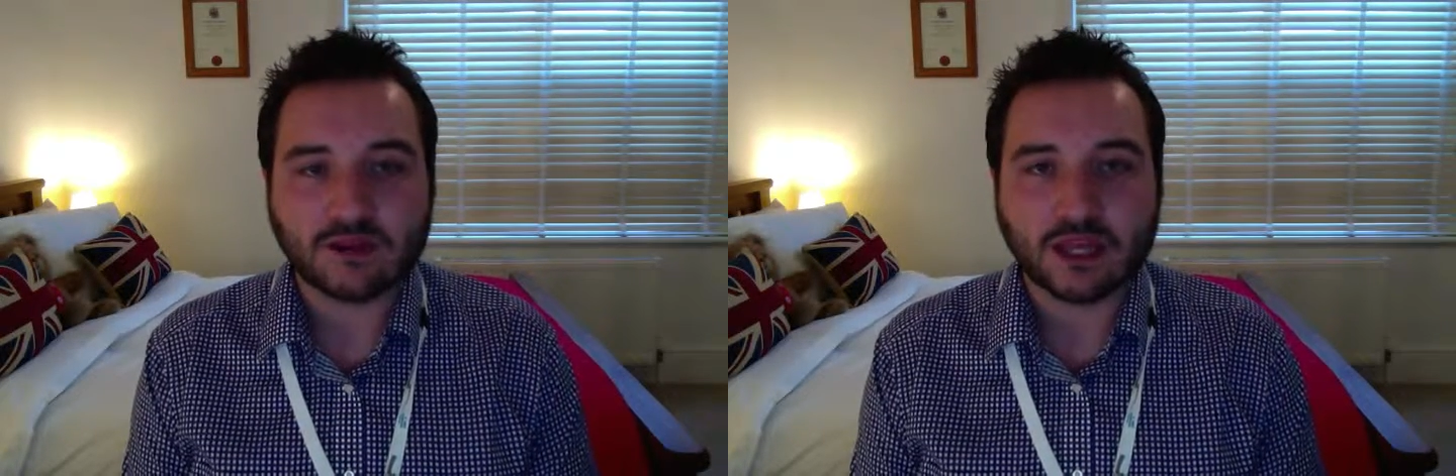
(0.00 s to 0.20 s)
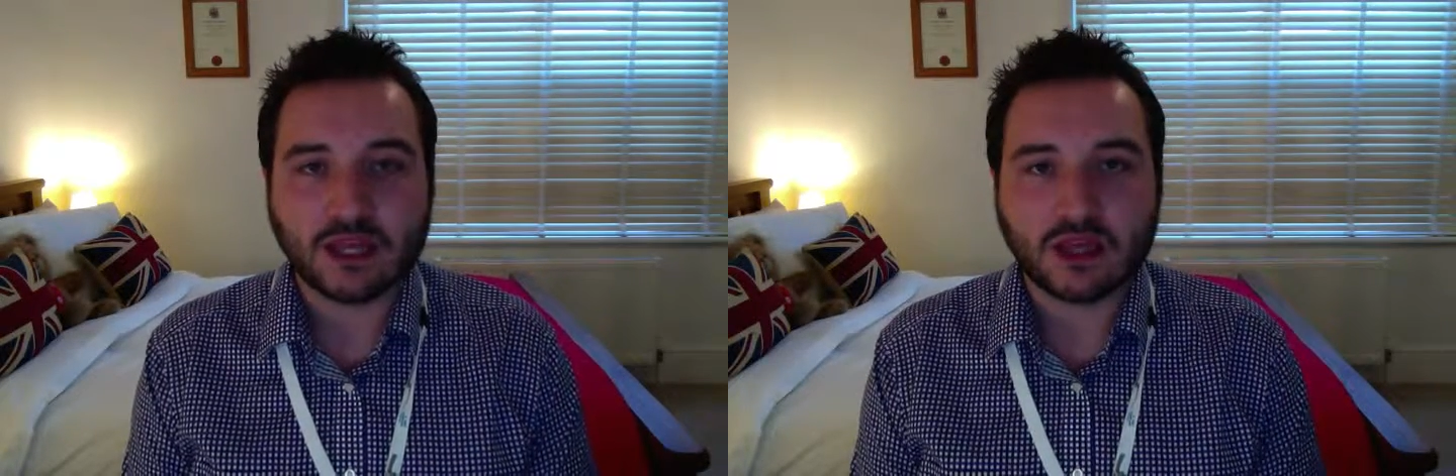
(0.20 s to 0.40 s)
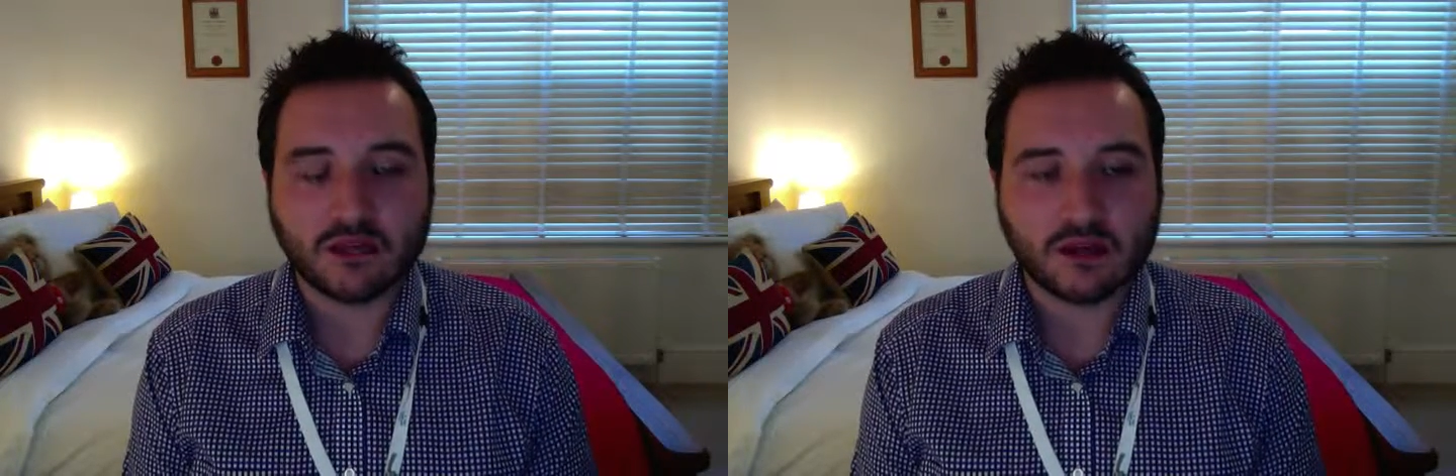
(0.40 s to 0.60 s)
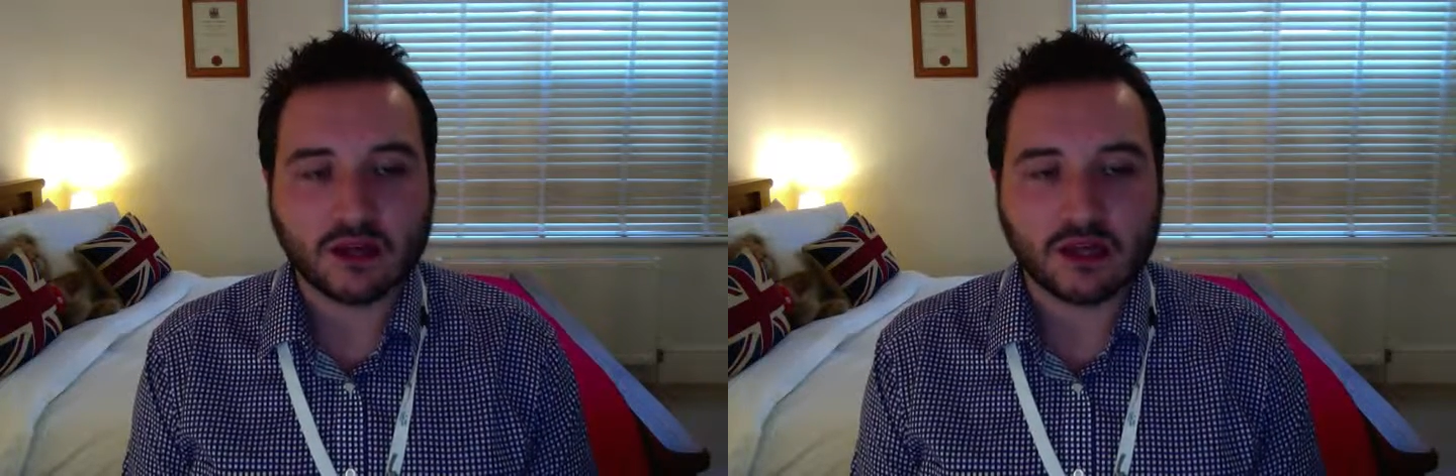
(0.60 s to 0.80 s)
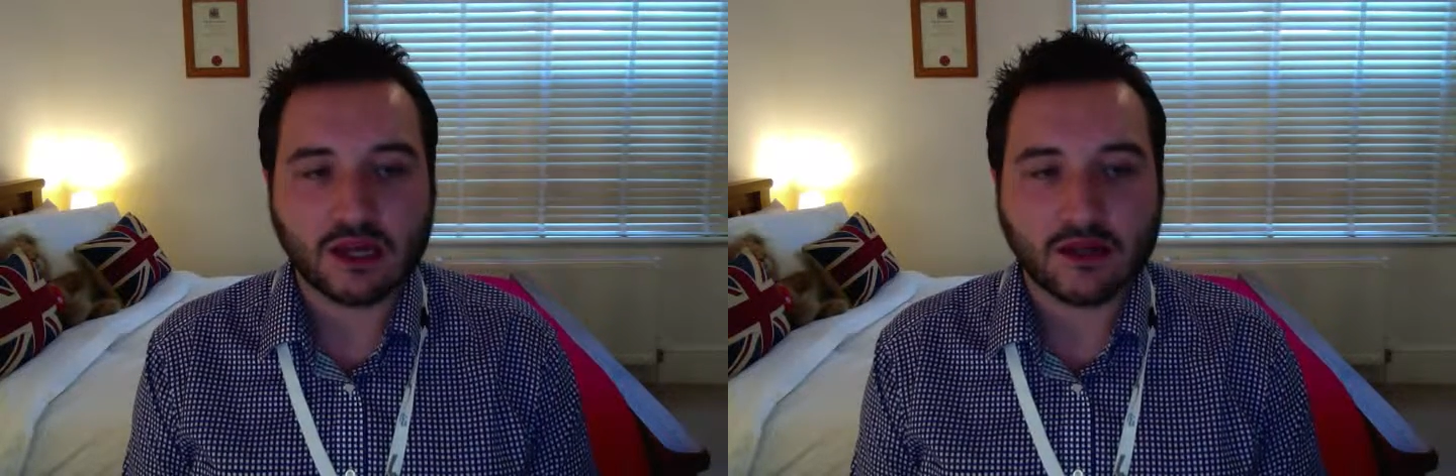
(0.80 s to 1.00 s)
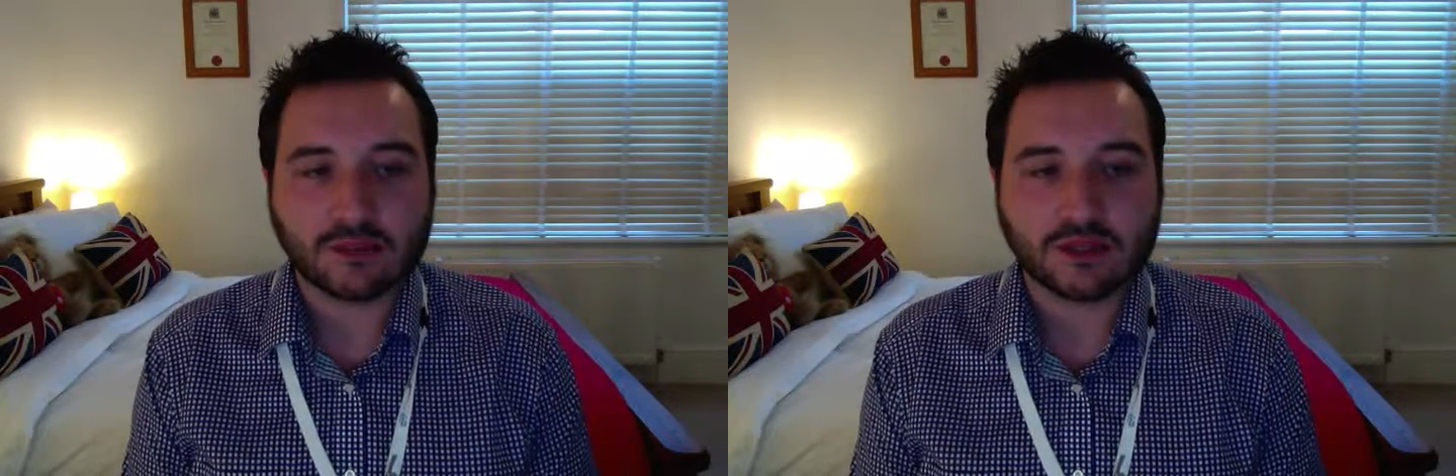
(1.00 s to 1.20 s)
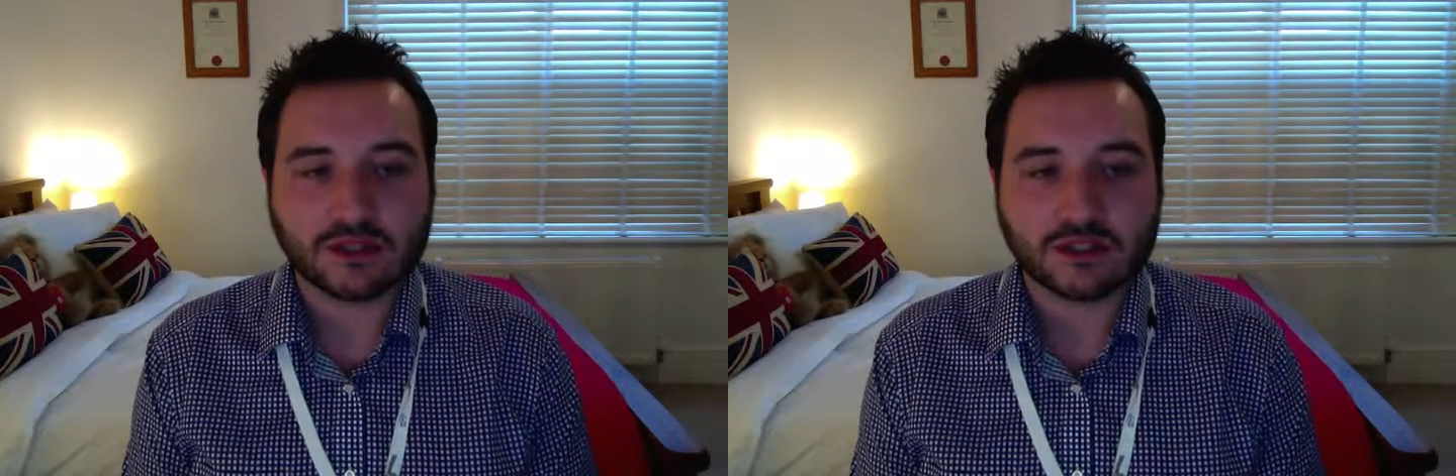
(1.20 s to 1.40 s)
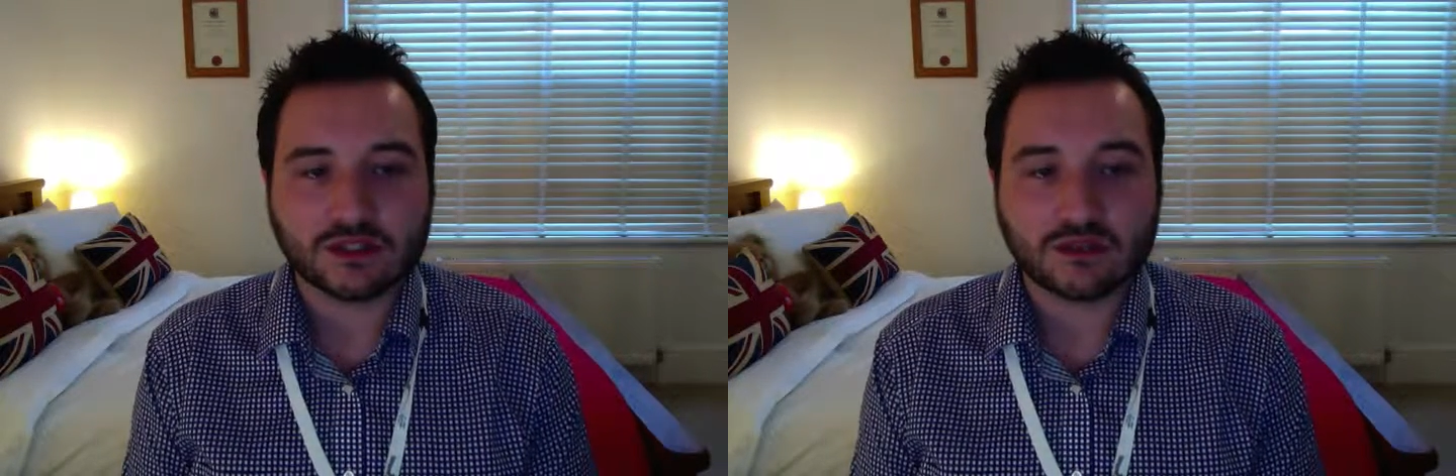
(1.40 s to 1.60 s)
the uh,
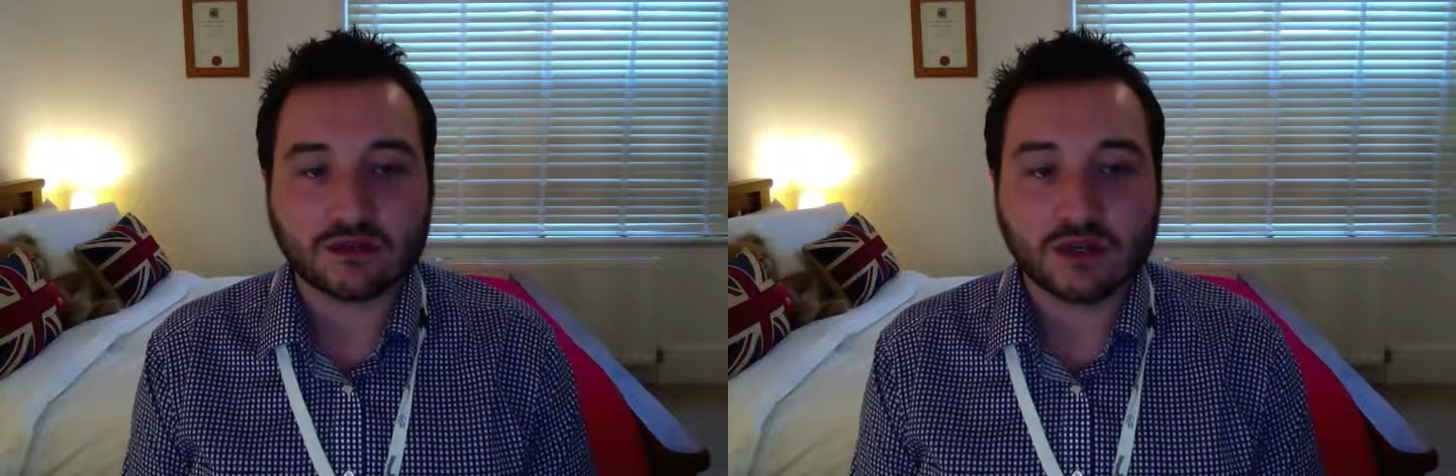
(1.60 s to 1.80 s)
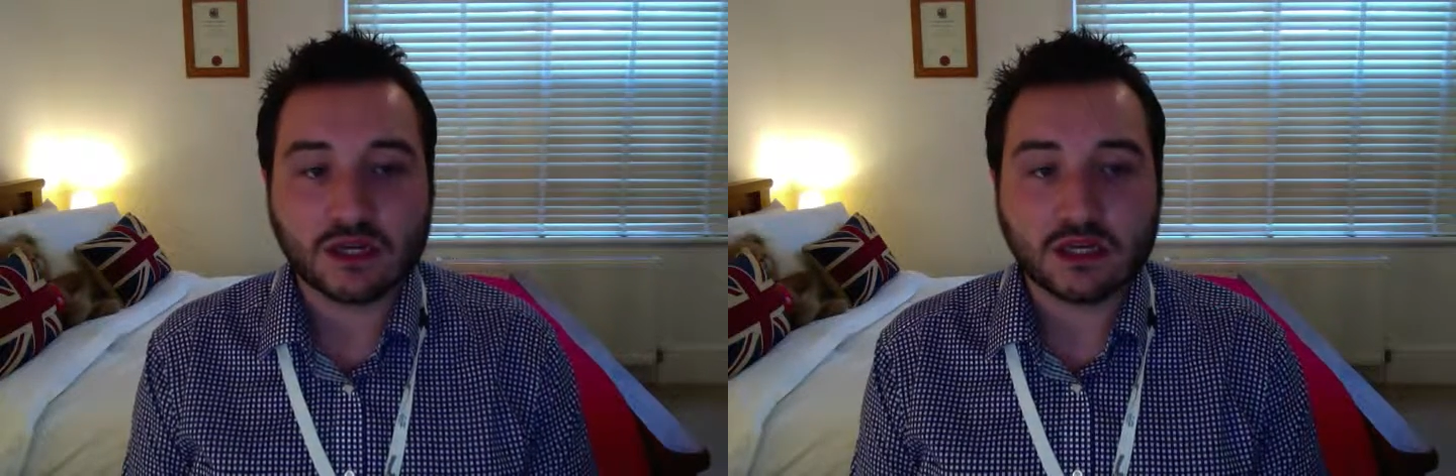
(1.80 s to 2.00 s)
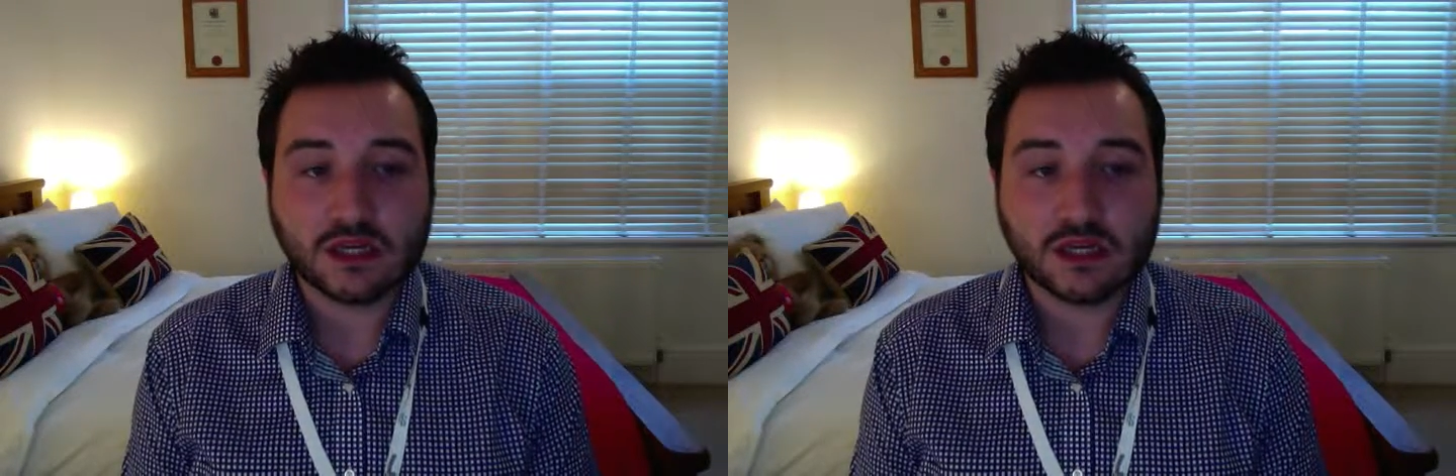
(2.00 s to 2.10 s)
applicant to